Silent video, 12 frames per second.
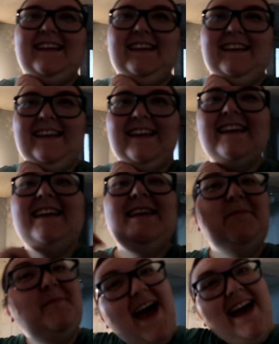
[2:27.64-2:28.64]
test.
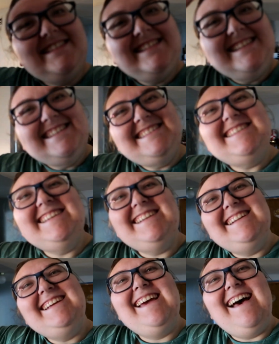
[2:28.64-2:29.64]
He passed the
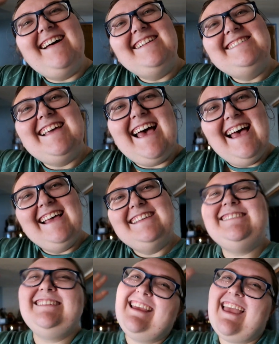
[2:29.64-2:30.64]
CDL
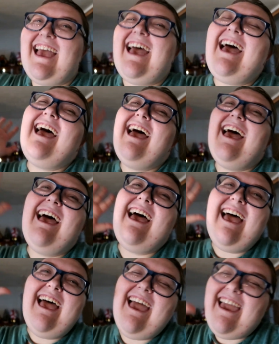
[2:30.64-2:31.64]
test,
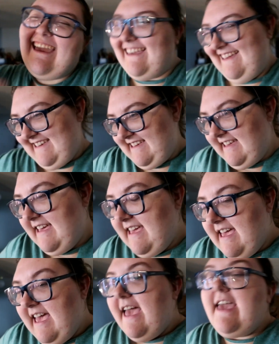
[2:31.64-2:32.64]
yay!
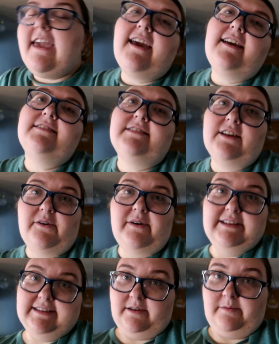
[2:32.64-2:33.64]
And so in